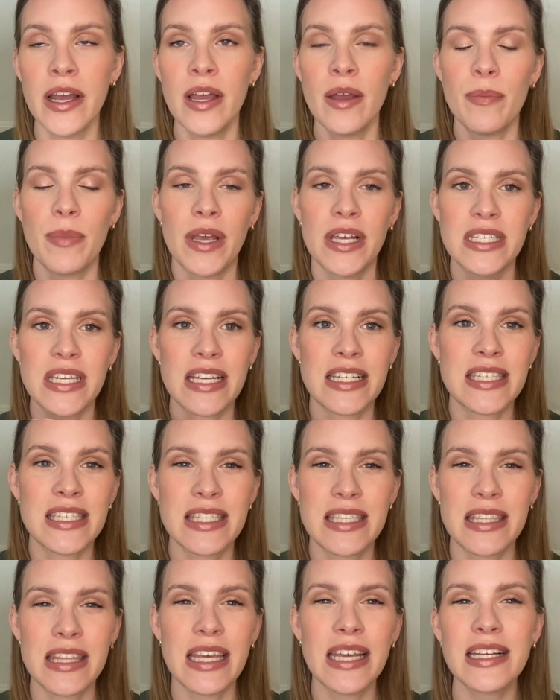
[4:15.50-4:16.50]
because I
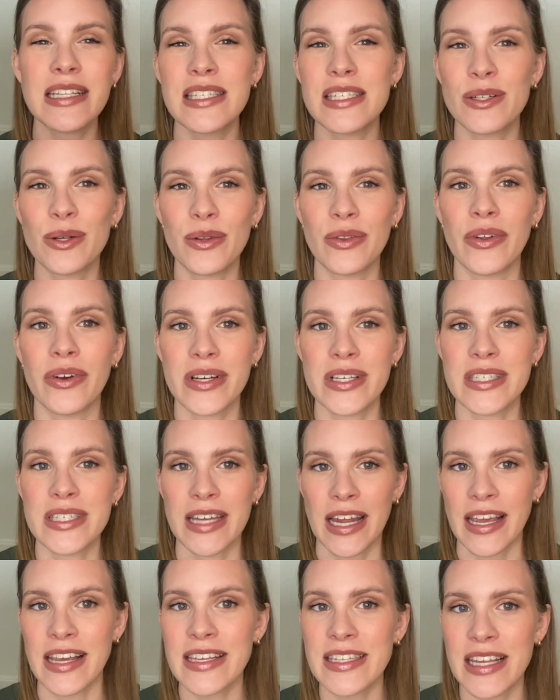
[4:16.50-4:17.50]
think it still looks
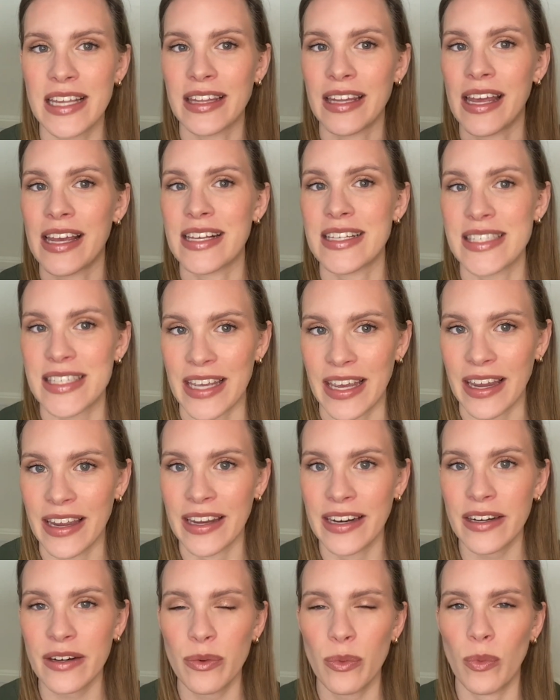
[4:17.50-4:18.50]
nice and like
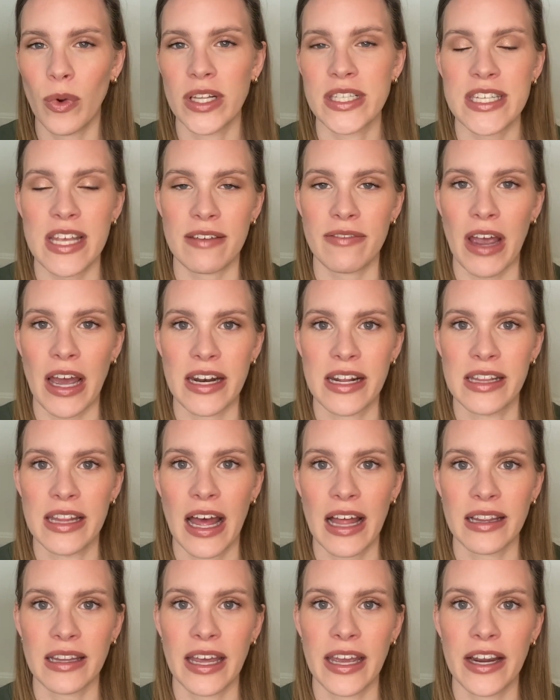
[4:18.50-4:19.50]
skin once I've added
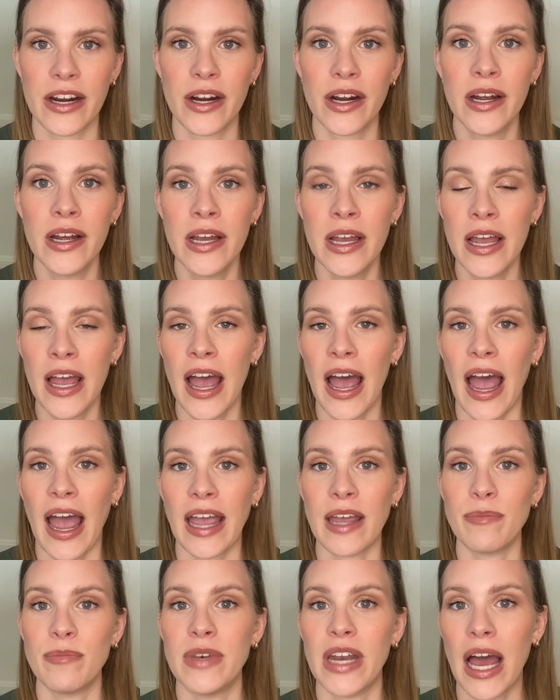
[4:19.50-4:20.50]
that layer.
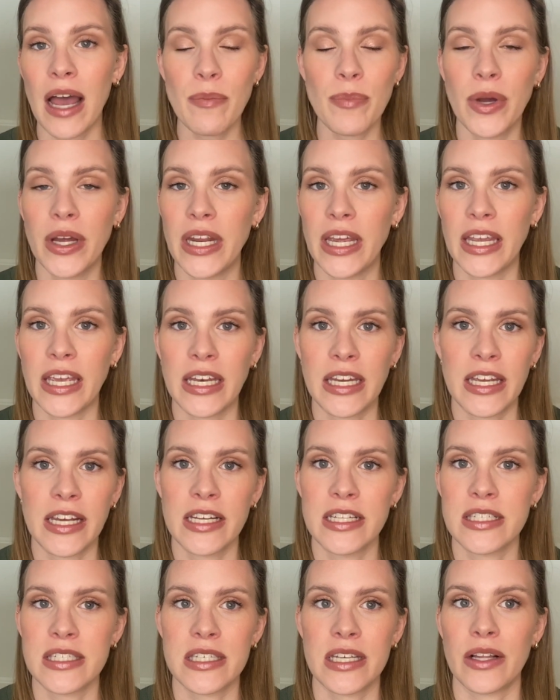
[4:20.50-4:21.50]
I'm not putting any
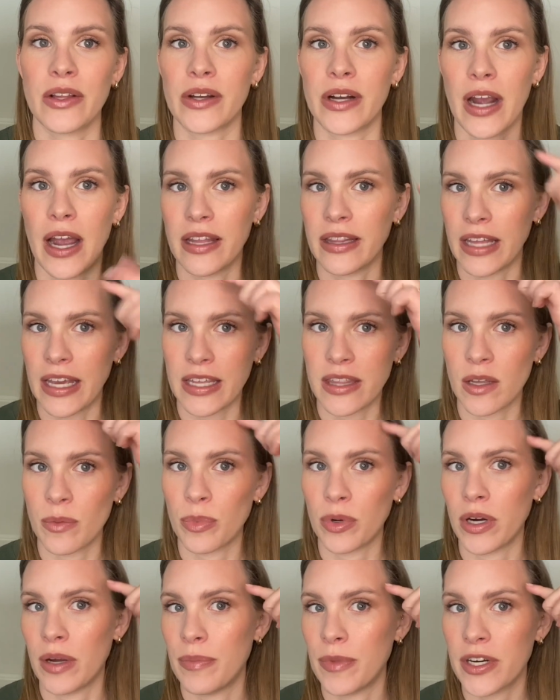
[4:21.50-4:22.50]
concealer on like the
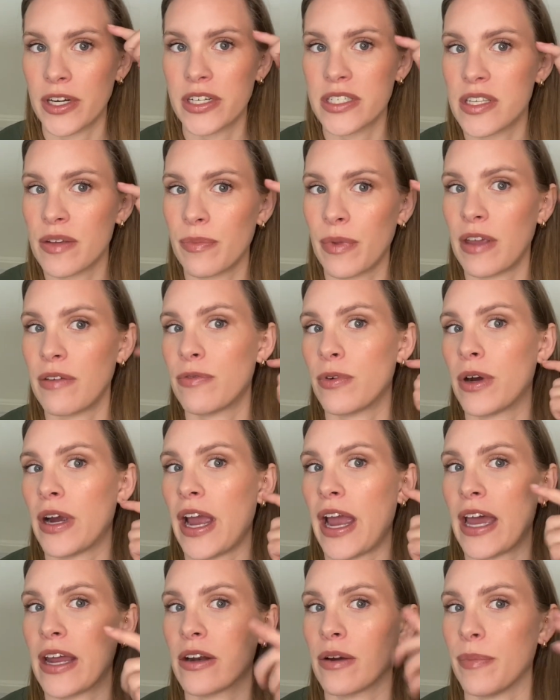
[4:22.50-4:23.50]
perimeters of my
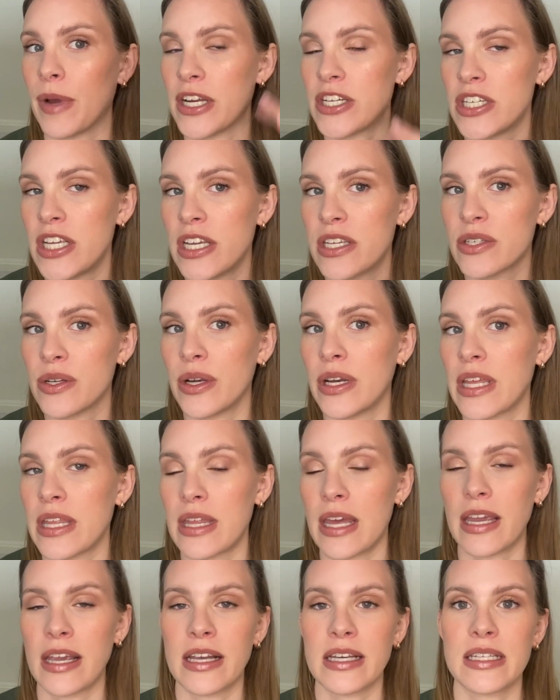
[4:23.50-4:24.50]
forehead or my cheeks or
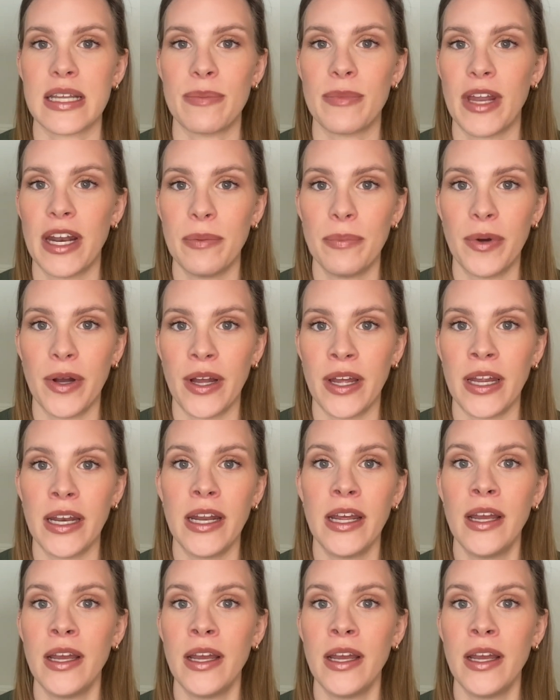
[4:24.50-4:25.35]
anything, because I'm going to put